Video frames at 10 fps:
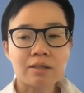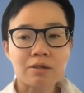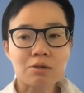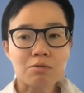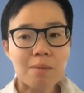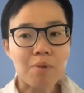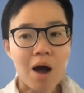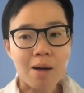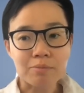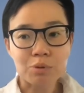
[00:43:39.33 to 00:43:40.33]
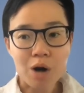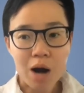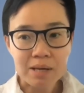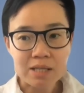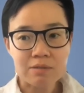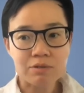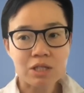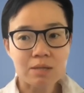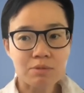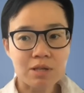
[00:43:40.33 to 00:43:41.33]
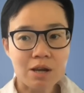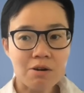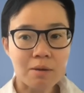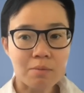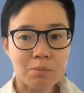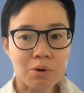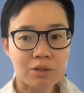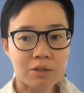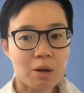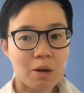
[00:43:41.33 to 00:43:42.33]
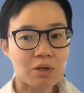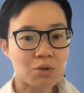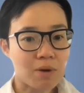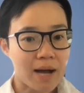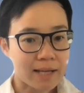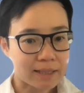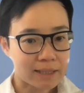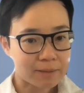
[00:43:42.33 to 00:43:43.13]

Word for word: the threat pom- promise of cheap dairy imports from the US.